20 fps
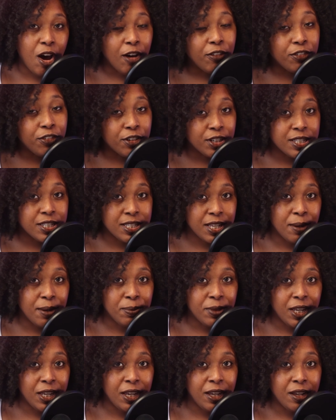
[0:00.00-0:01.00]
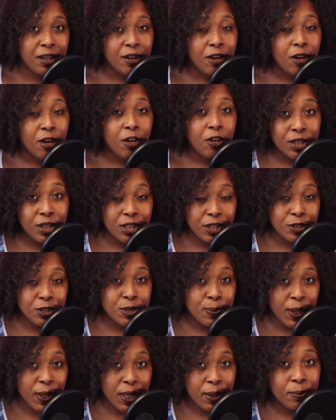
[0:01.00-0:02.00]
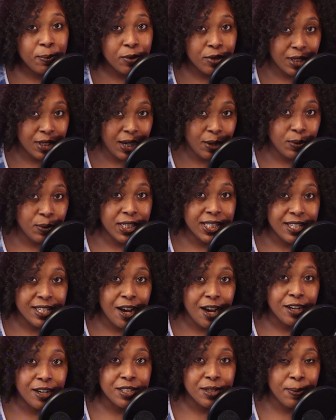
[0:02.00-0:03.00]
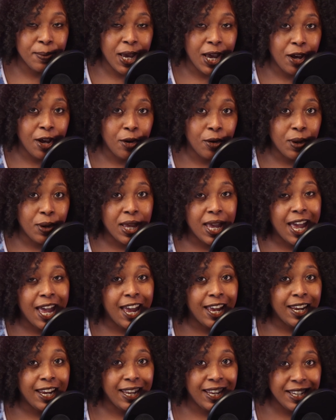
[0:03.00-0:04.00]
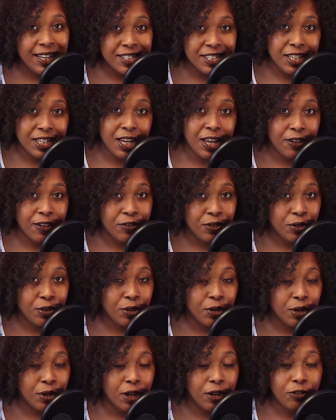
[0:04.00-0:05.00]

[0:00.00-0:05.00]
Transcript: offer something for those people that we talked about at each level: